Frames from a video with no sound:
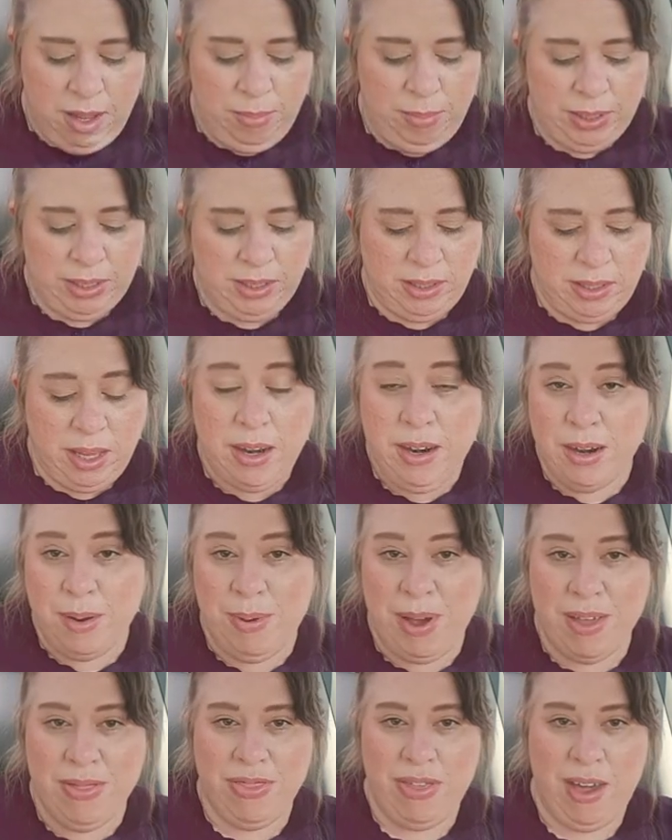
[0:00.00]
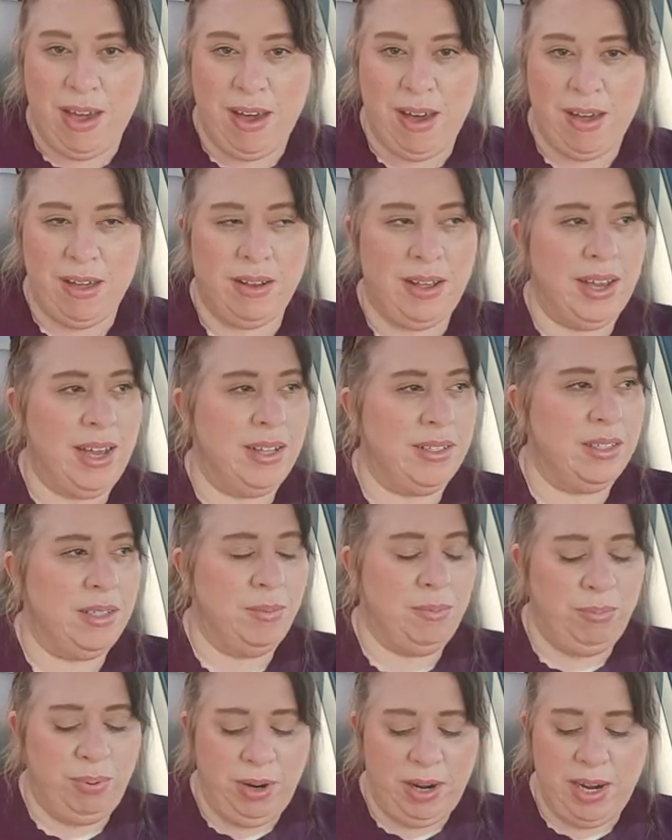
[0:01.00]
Excited about that. I got
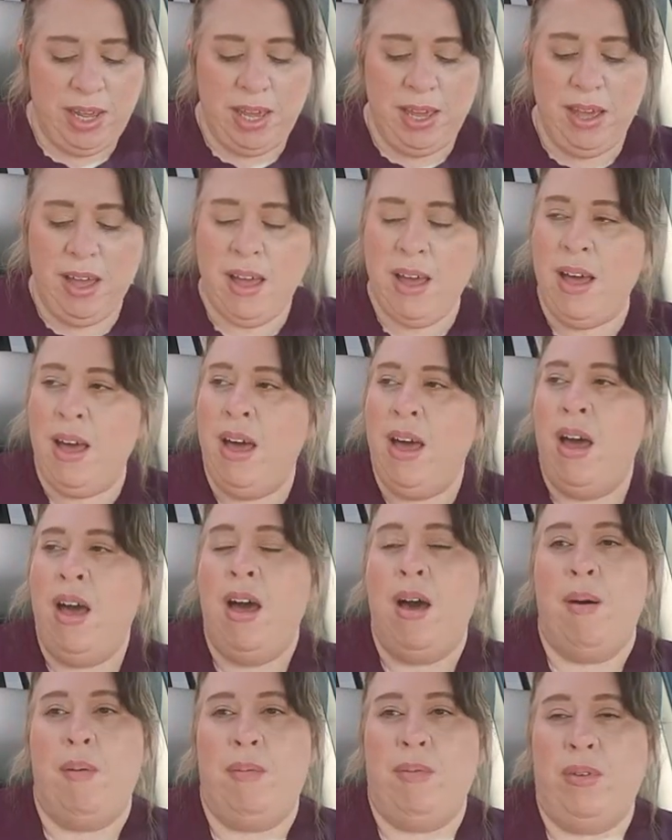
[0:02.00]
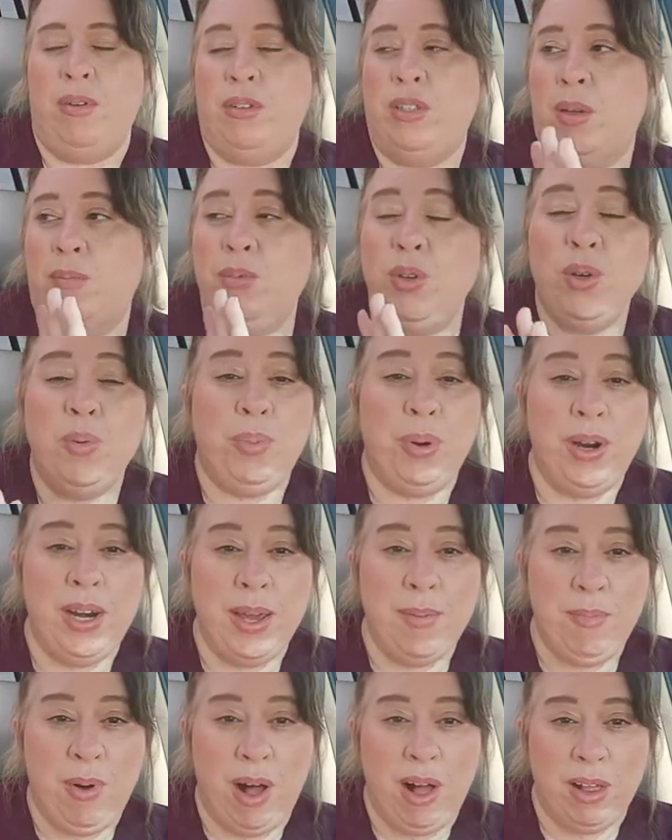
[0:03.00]
some new
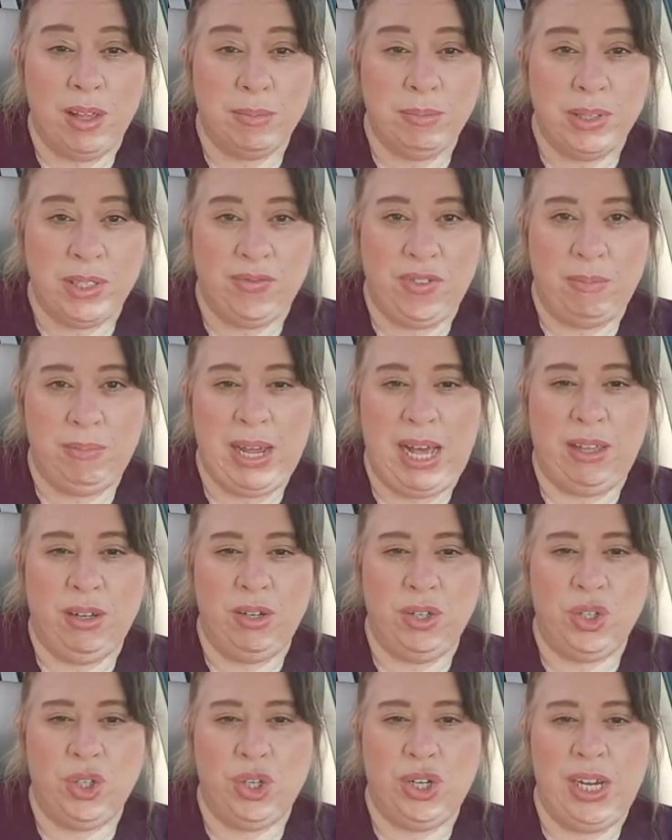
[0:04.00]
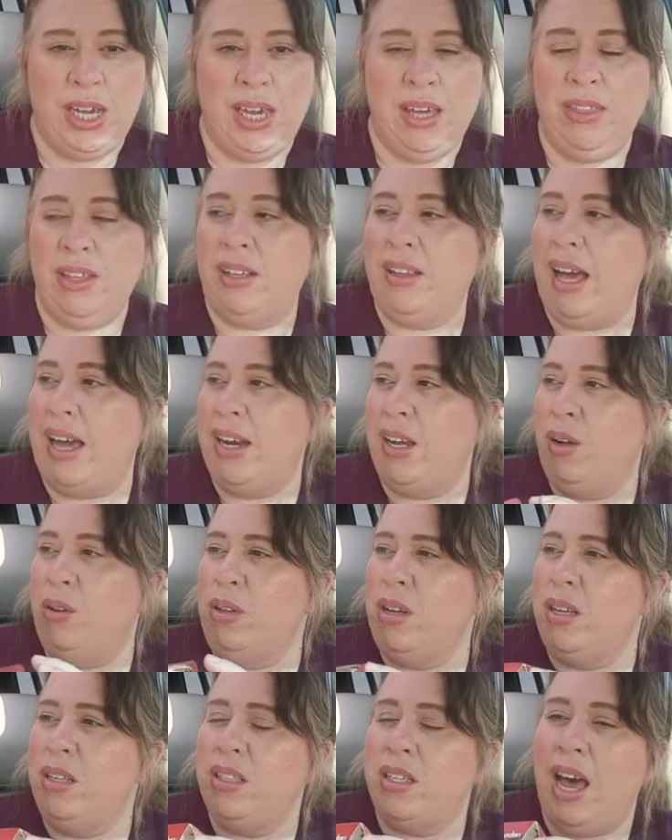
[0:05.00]
pretty bulbs from Dollartree, the
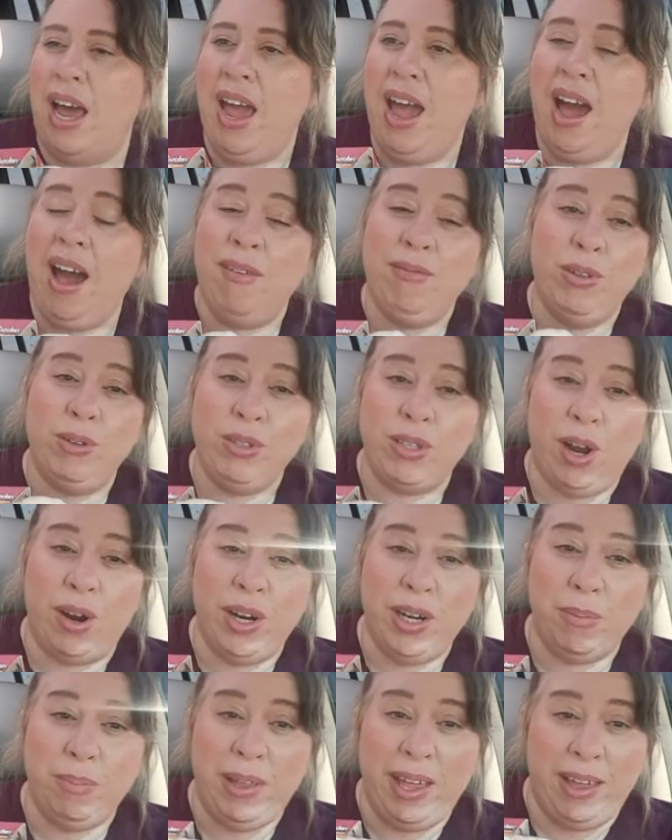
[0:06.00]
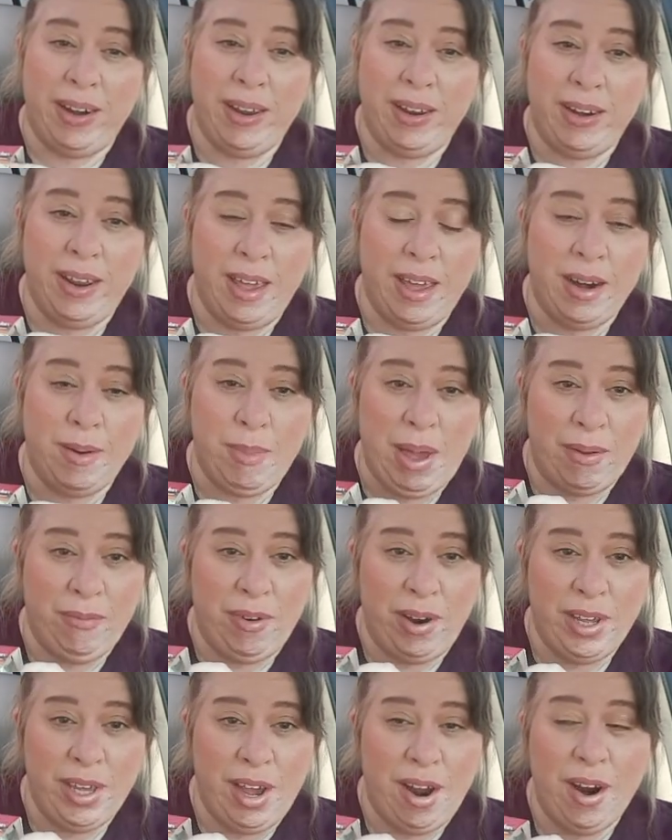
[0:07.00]
gladiolas. I have those already planted in my
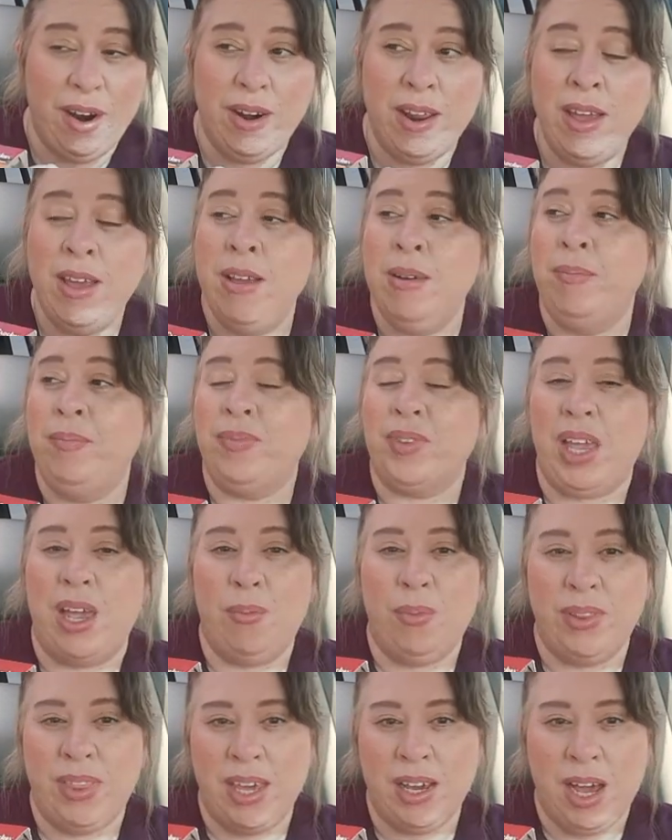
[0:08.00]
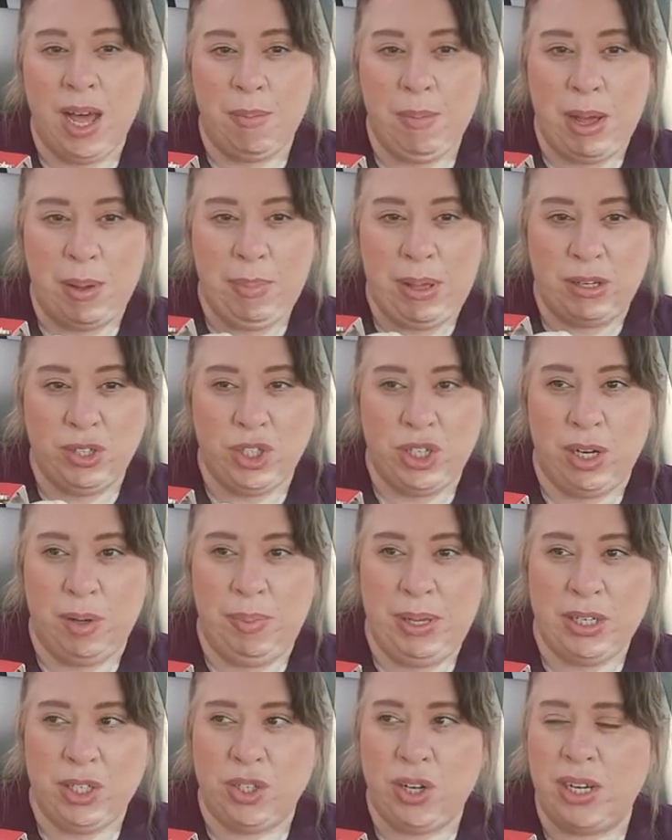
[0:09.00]
front yard, and when they come up, I'll share a
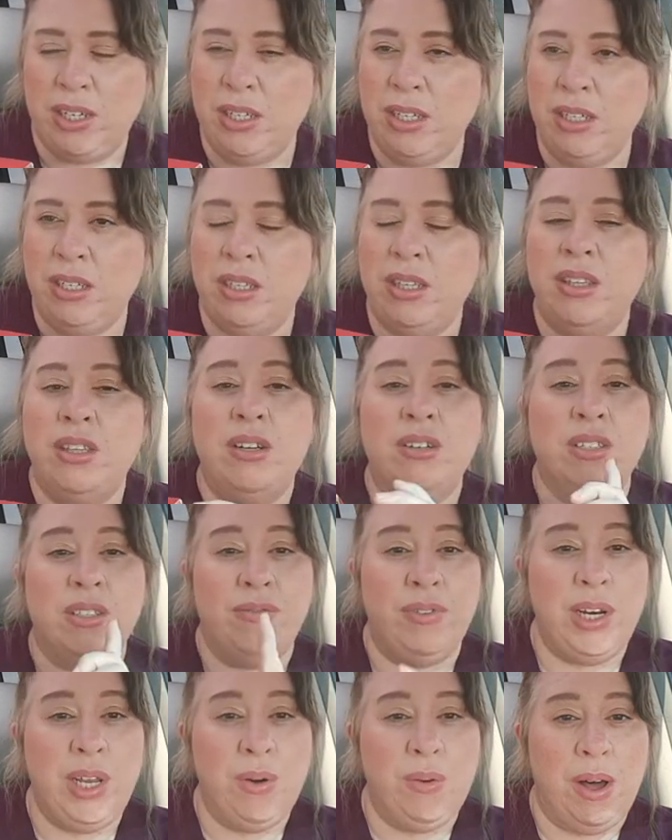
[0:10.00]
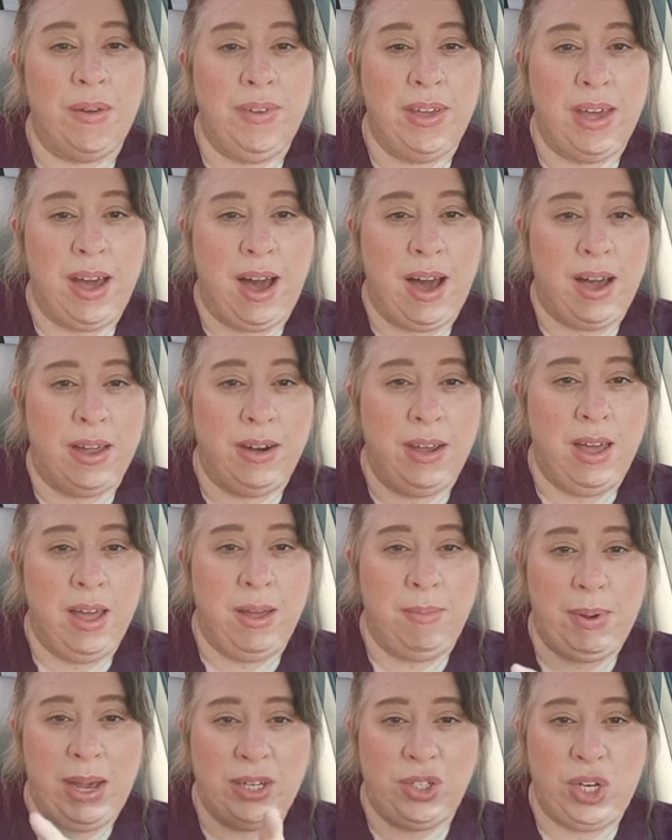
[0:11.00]
picture. There's a video of it on
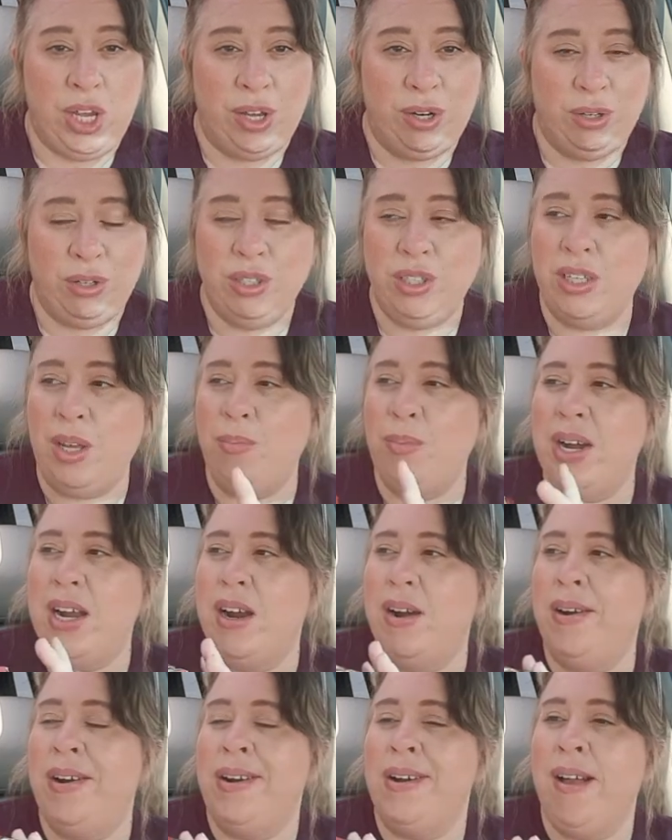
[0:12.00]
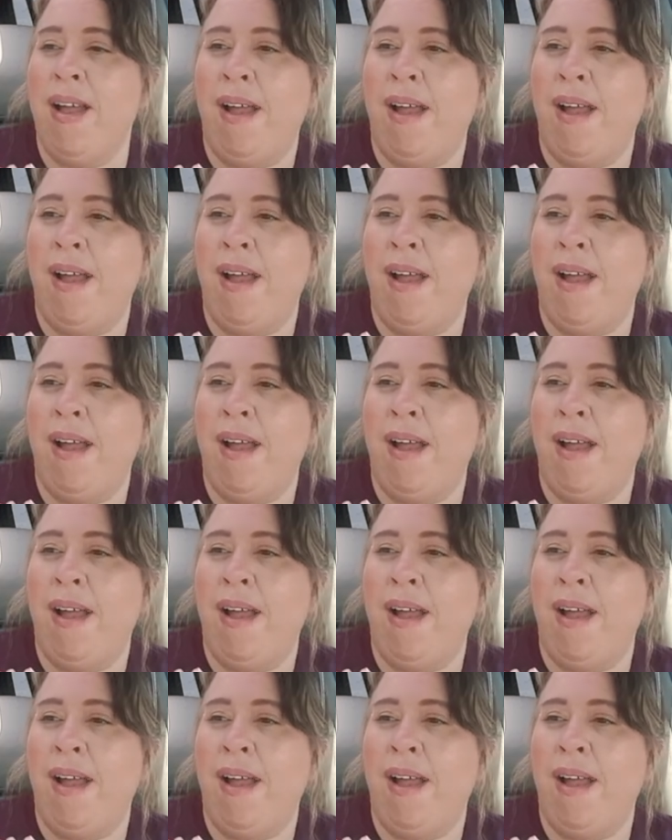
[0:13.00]
my channel somewhere.